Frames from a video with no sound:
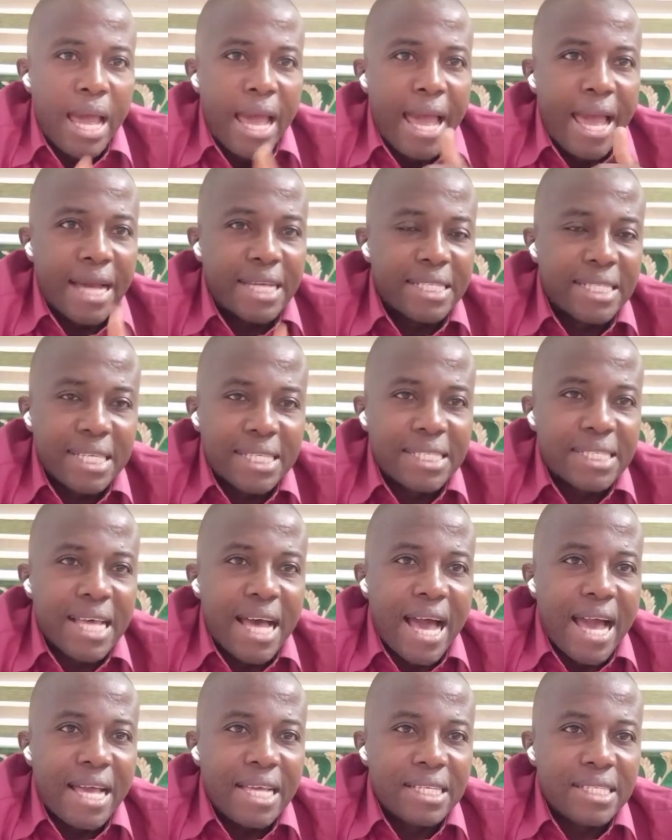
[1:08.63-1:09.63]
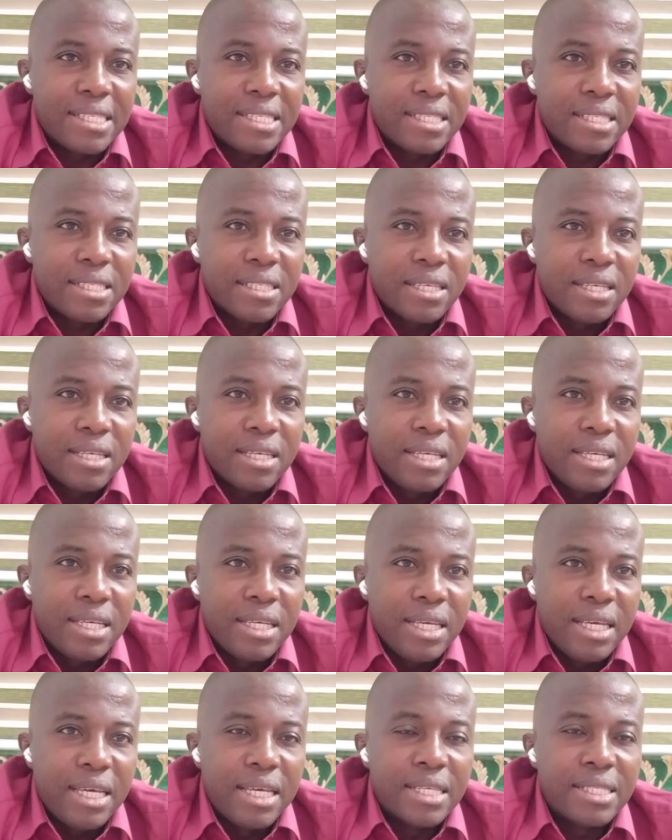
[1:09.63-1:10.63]
exercise
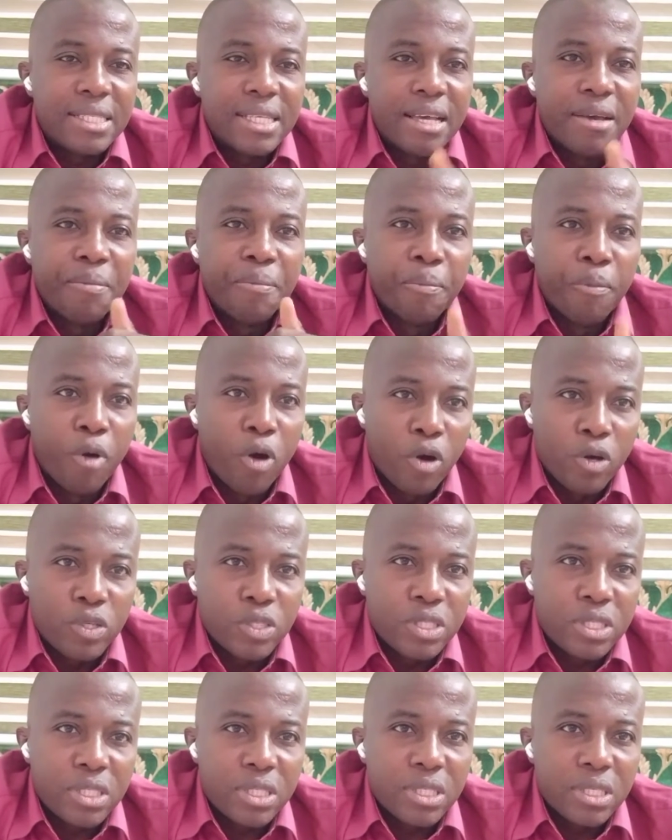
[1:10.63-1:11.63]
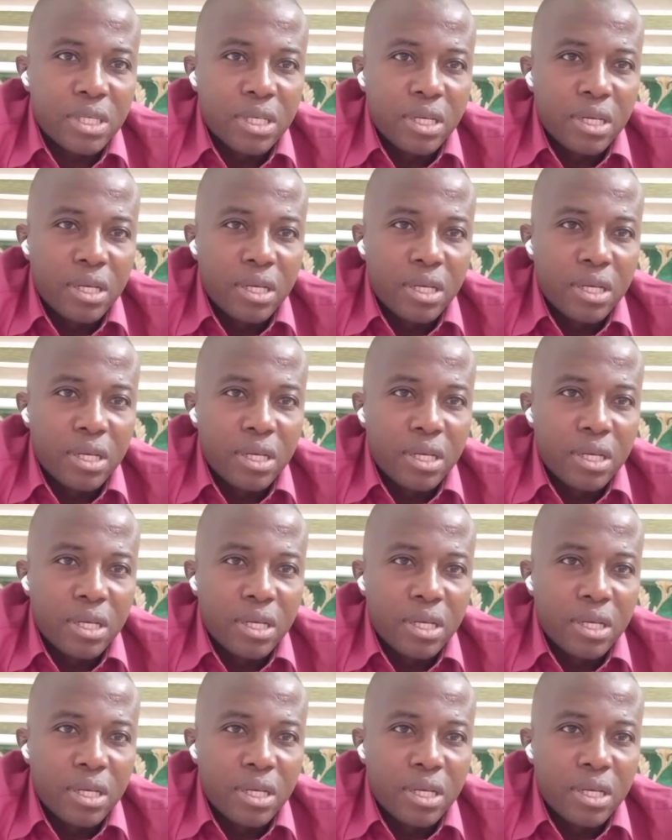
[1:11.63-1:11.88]
is a must